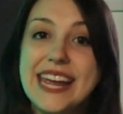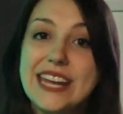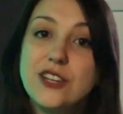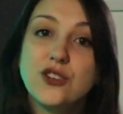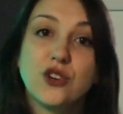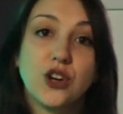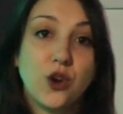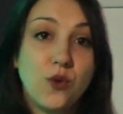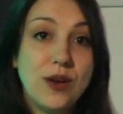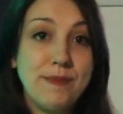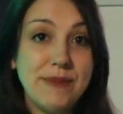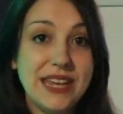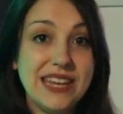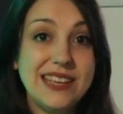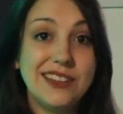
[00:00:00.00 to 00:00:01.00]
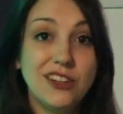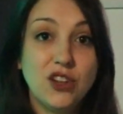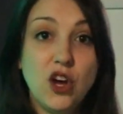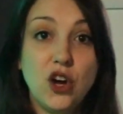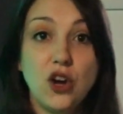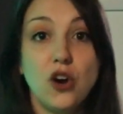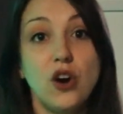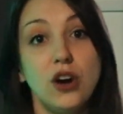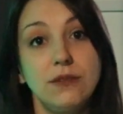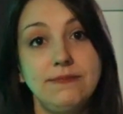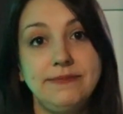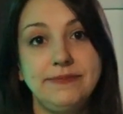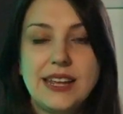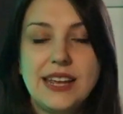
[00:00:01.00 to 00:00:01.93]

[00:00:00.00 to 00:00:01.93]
and your equipment in the long haul.